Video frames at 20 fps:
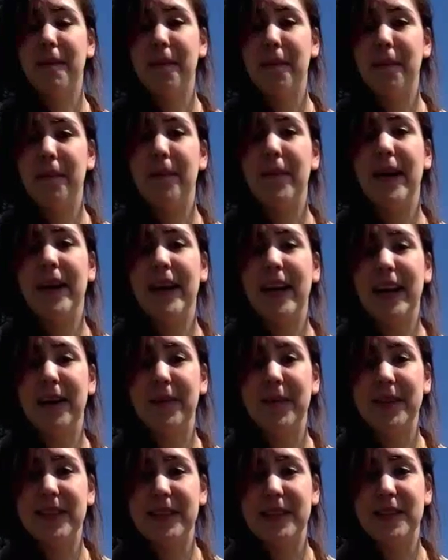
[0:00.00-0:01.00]
my
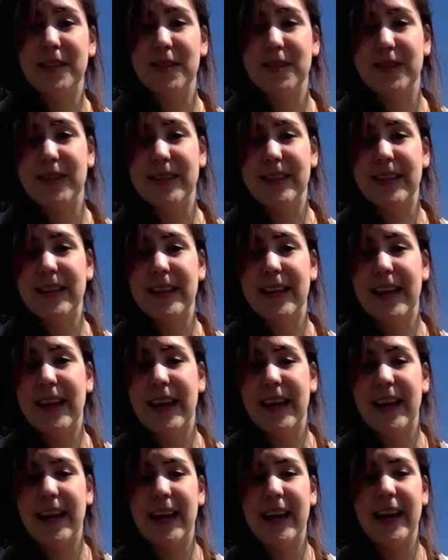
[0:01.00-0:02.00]
name is Susie,
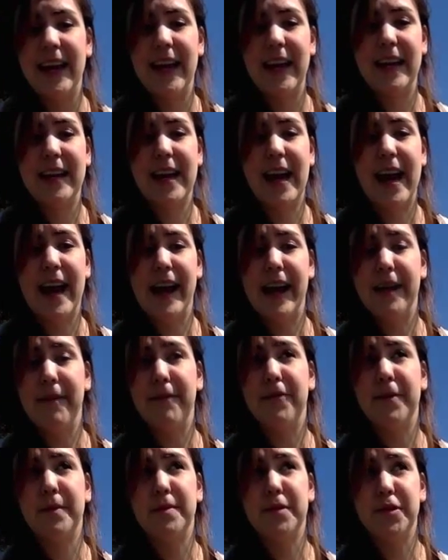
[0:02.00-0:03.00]
and
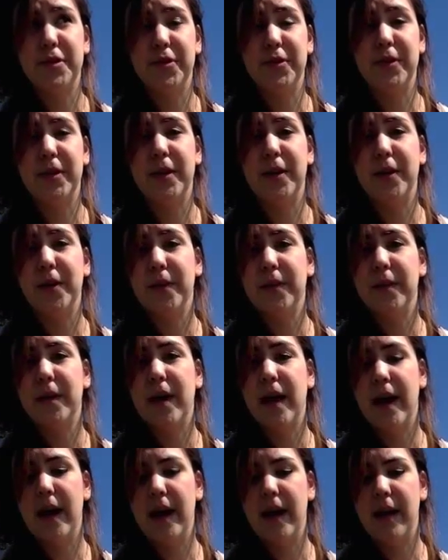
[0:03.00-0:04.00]
I'm from Juneau.
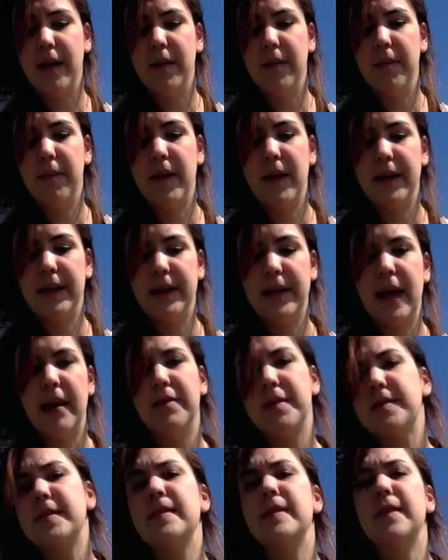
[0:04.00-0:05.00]
My dad
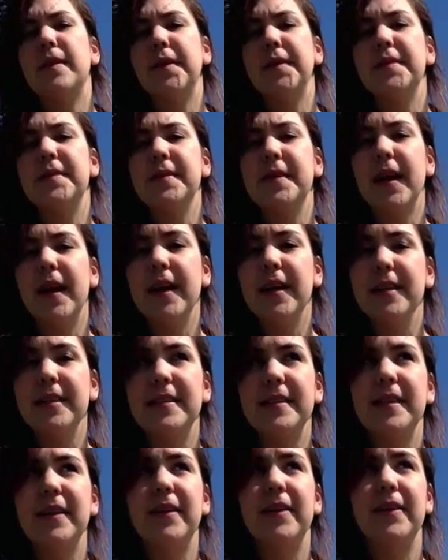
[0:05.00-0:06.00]
was in the Coast Guard,
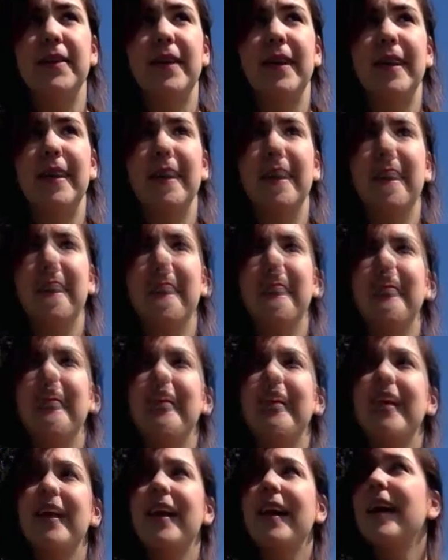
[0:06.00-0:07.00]
so
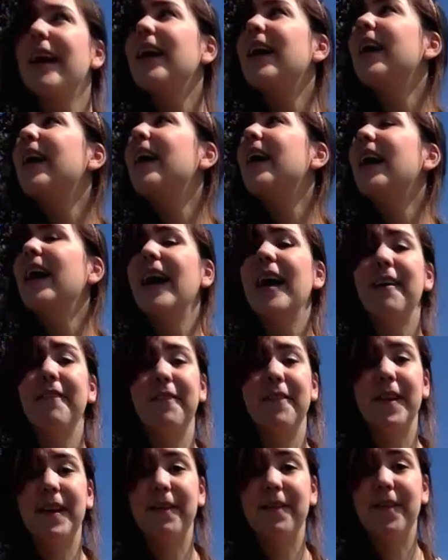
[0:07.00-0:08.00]

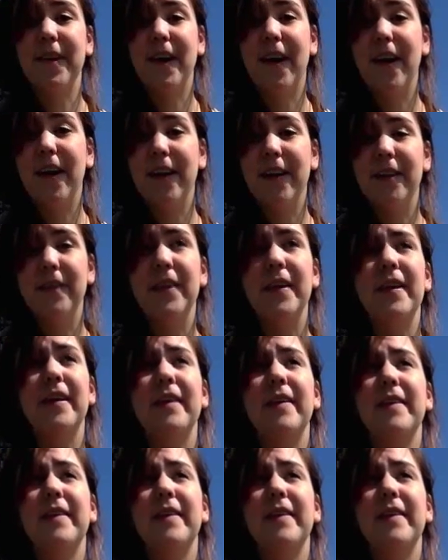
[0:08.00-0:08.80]
I've lived all over